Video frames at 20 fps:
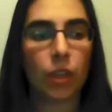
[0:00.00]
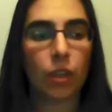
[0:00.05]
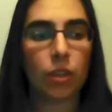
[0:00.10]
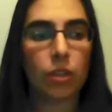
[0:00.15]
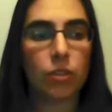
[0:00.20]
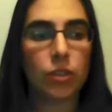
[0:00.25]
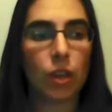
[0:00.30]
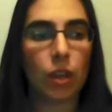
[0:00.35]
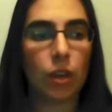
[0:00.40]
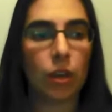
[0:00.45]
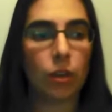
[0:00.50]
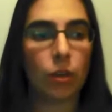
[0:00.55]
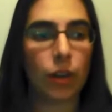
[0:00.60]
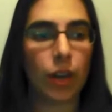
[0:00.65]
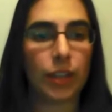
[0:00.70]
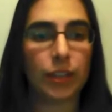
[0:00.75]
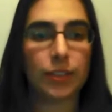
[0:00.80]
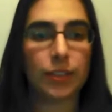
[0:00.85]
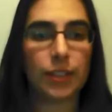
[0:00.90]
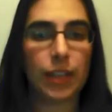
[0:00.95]
So
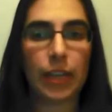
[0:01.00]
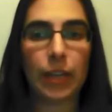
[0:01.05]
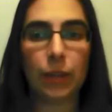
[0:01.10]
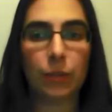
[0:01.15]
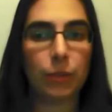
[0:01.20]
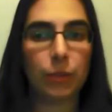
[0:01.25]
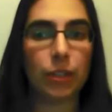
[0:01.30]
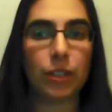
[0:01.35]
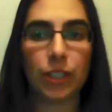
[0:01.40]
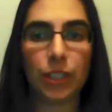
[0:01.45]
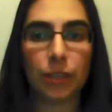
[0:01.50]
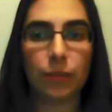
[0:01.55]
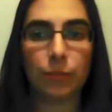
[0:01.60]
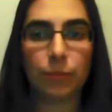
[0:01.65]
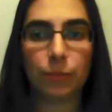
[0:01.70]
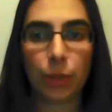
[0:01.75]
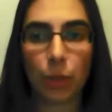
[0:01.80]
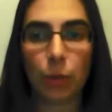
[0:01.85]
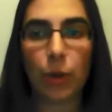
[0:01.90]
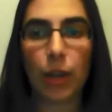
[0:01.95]
I decided, well,
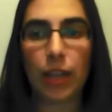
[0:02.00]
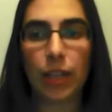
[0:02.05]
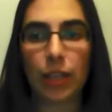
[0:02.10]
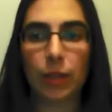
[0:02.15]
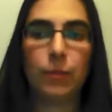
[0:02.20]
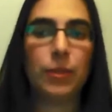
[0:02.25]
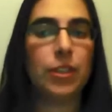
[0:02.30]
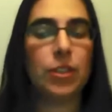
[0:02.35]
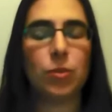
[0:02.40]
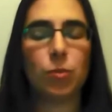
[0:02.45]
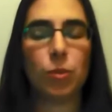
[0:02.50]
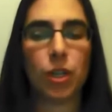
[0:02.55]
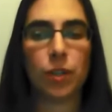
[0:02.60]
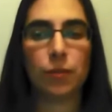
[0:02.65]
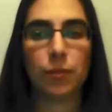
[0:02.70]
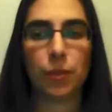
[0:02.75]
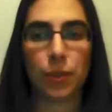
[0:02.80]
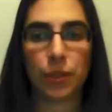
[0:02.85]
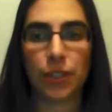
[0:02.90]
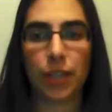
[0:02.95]
for a while, let me just work
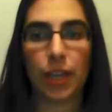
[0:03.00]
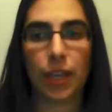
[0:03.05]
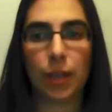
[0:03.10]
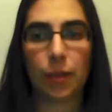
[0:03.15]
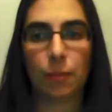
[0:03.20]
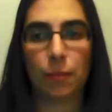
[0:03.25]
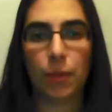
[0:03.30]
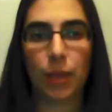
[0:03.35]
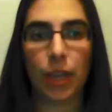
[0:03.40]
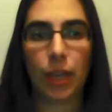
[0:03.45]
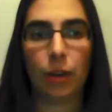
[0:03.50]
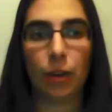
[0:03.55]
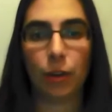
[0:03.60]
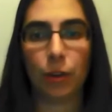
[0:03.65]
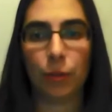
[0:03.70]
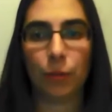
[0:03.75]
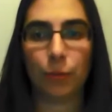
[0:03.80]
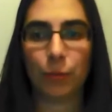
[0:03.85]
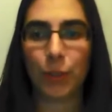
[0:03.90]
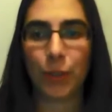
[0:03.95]
full-time at
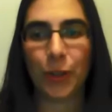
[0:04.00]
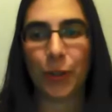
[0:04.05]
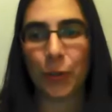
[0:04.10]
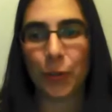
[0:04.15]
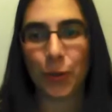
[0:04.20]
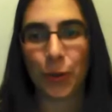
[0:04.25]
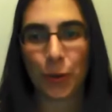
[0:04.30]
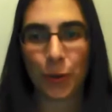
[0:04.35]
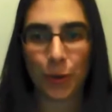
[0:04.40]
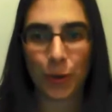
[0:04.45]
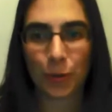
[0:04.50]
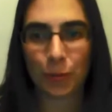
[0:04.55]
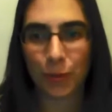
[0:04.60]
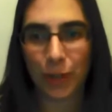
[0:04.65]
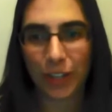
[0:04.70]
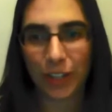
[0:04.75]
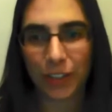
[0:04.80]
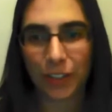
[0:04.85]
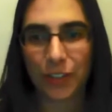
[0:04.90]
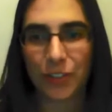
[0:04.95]
a, quote-unquote
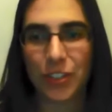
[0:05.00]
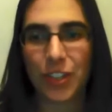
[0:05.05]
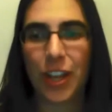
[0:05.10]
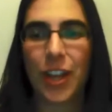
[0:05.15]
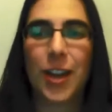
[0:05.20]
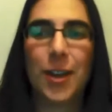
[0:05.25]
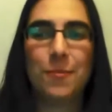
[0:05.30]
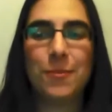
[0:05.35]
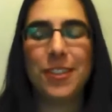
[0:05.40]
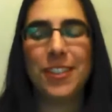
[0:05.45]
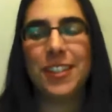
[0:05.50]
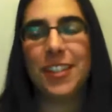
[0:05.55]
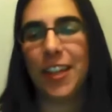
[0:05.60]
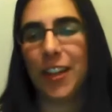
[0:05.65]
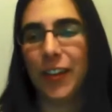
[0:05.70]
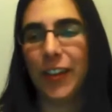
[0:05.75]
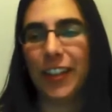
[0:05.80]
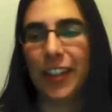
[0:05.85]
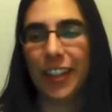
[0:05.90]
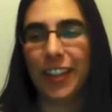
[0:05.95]
regular job and see
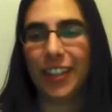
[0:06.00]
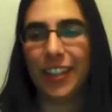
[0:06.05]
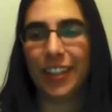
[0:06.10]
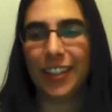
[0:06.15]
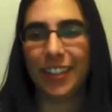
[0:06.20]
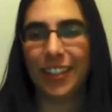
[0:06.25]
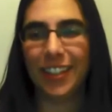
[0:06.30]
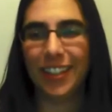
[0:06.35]
how I like it.